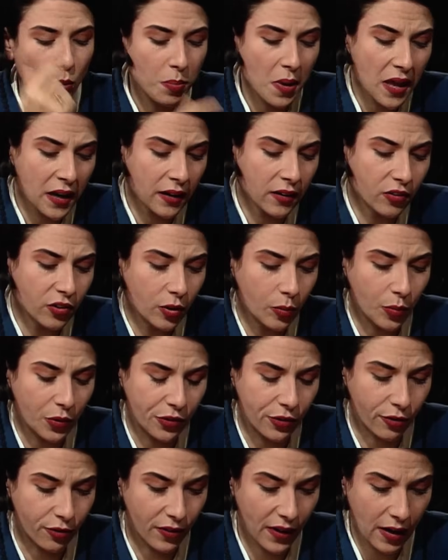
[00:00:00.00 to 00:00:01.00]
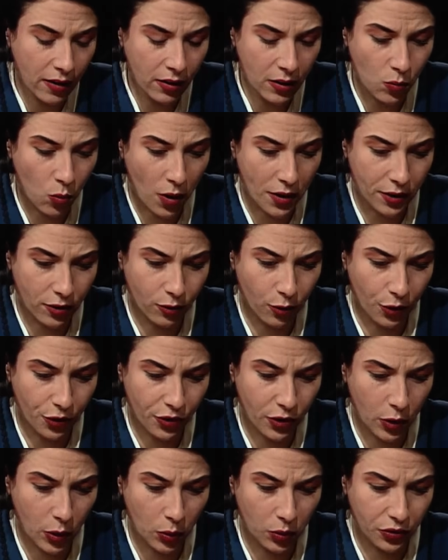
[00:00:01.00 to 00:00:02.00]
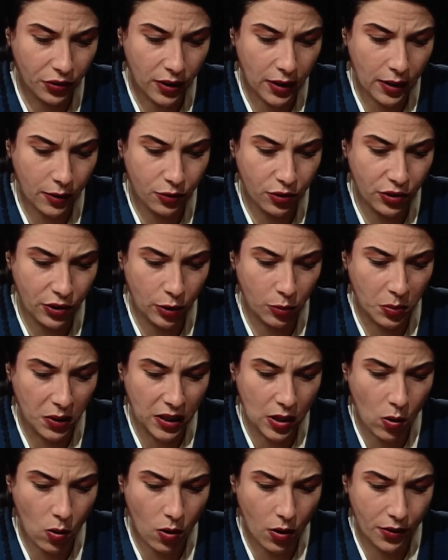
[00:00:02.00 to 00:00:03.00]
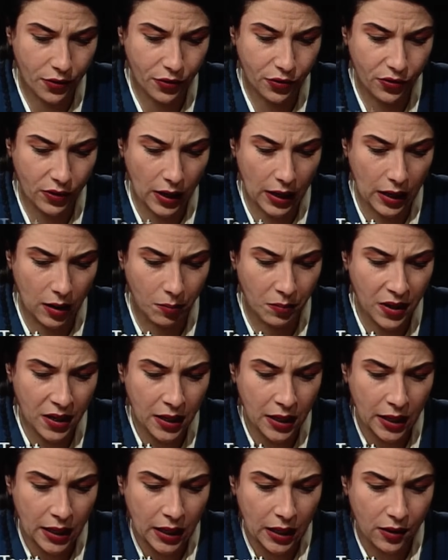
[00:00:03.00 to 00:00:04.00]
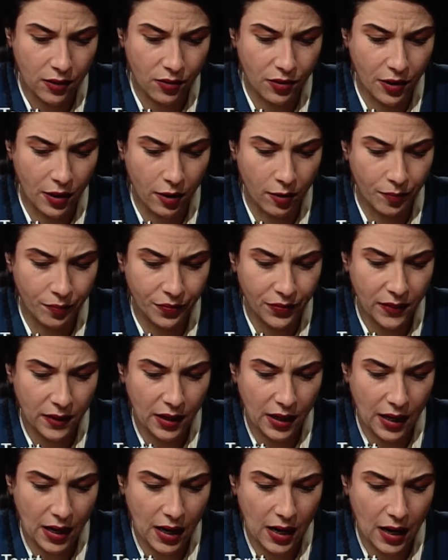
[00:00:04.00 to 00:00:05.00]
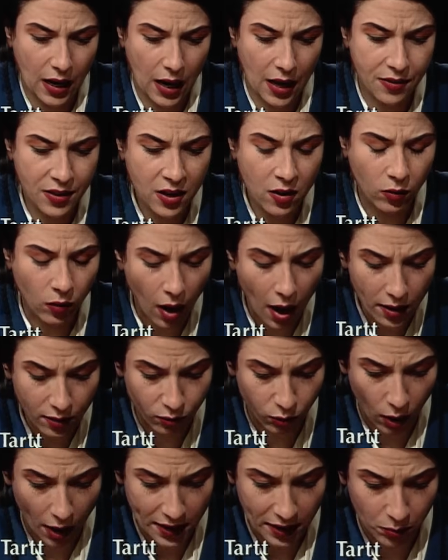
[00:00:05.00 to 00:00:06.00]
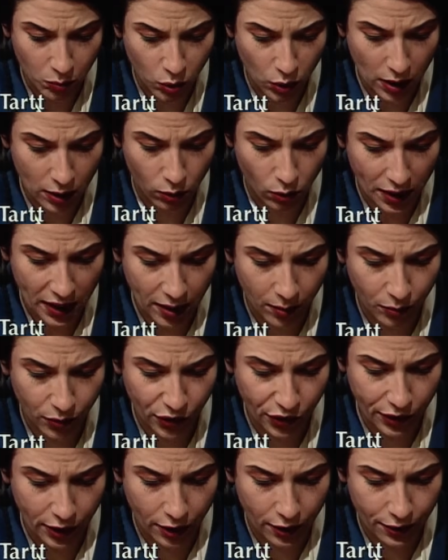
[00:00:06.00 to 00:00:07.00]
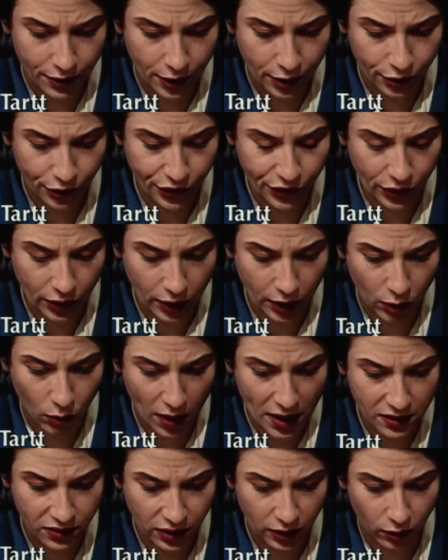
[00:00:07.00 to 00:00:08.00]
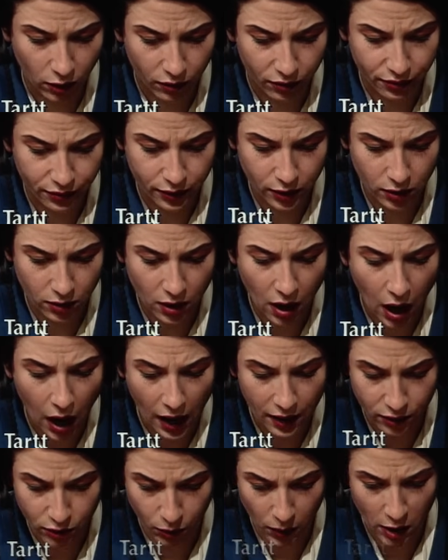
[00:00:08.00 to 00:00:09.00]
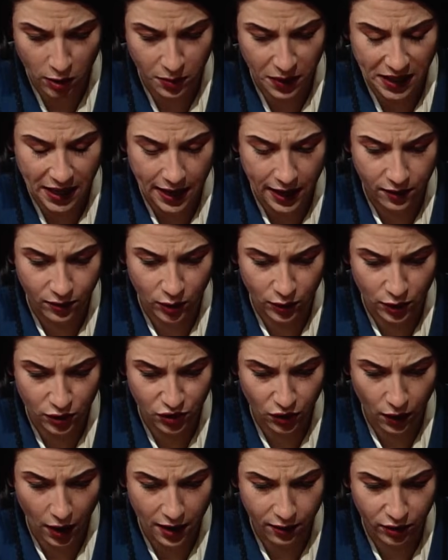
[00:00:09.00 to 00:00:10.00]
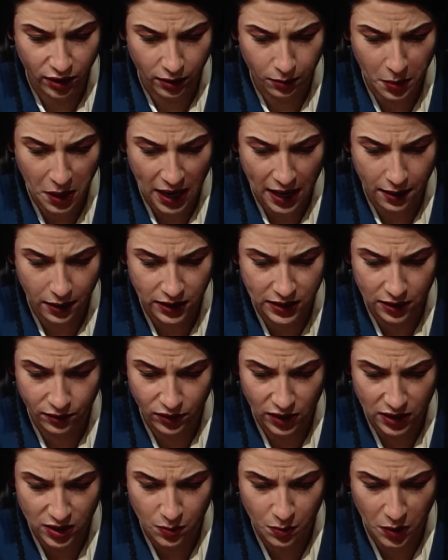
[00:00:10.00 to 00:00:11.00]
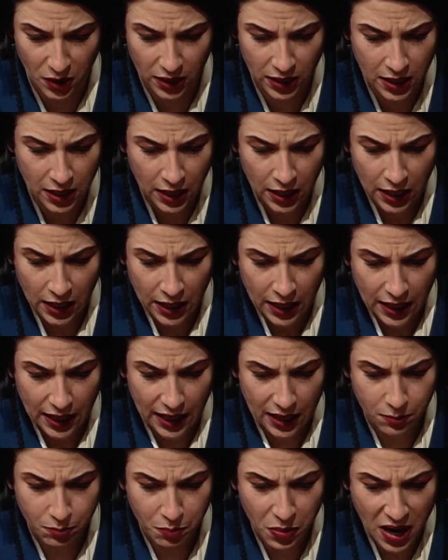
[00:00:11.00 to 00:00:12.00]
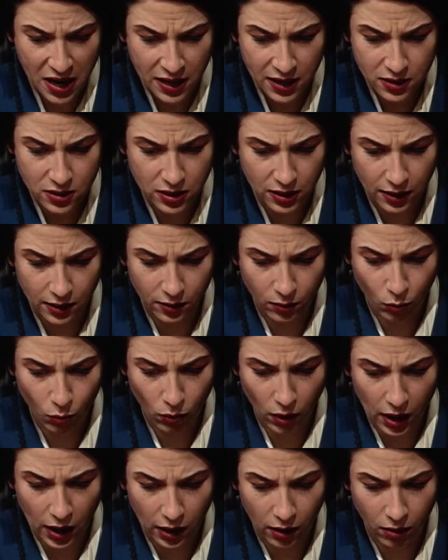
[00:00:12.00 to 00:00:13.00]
Well, Bennington was a very wonderful school to go to because I think a lot of writing programs, there's a great deal of cutthroat behavior, there's a lot of competitiveness, but at Bennington,